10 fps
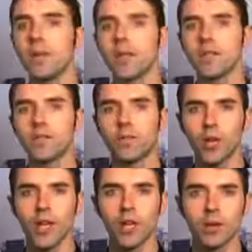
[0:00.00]
begins a
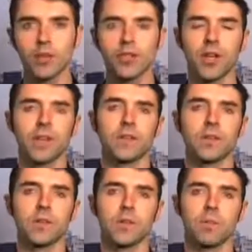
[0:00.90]
48-hour strike of
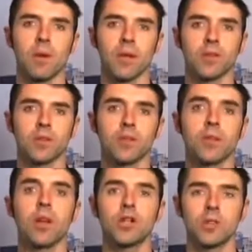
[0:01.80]
students by Mexico's
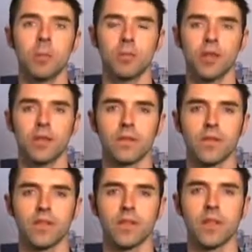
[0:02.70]
largest public
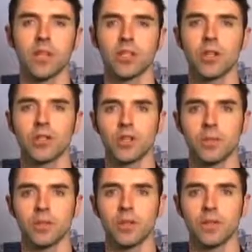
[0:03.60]
university, the National
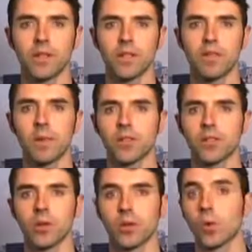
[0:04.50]
Autonomous University of
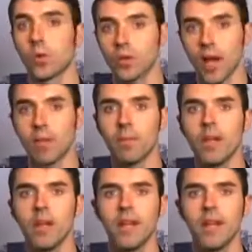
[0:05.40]
Mexico, or UNAM,